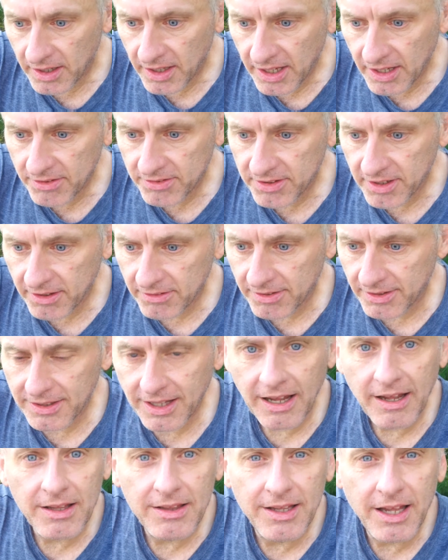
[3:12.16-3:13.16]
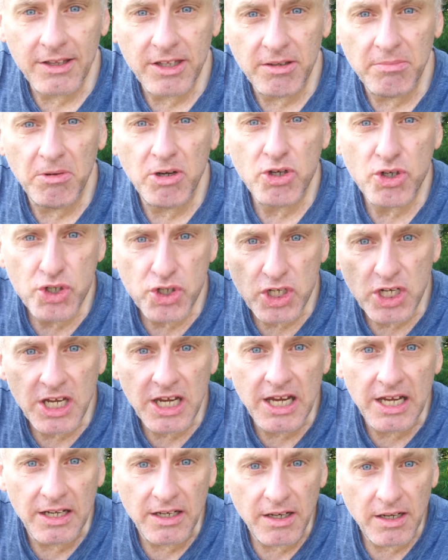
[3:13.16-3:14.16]
He says, "Let let the
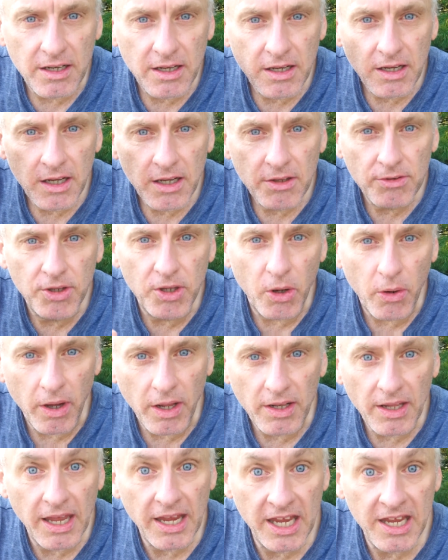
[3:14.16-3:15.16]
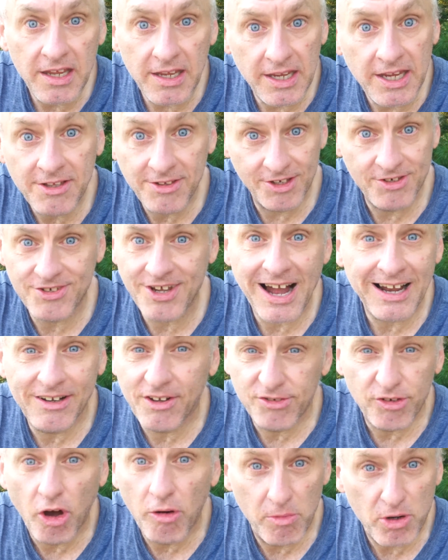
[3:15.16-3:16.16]
machine do it." And he he designed
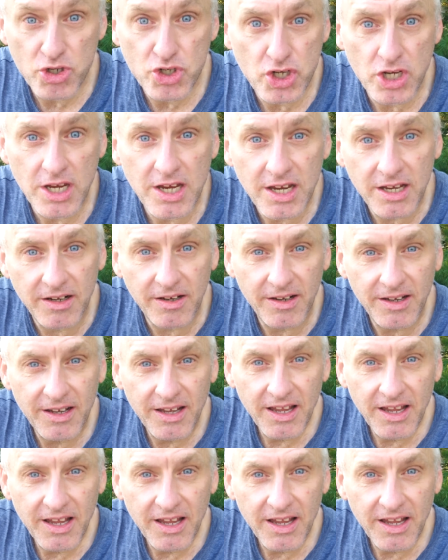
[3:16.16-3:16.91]
his own machine.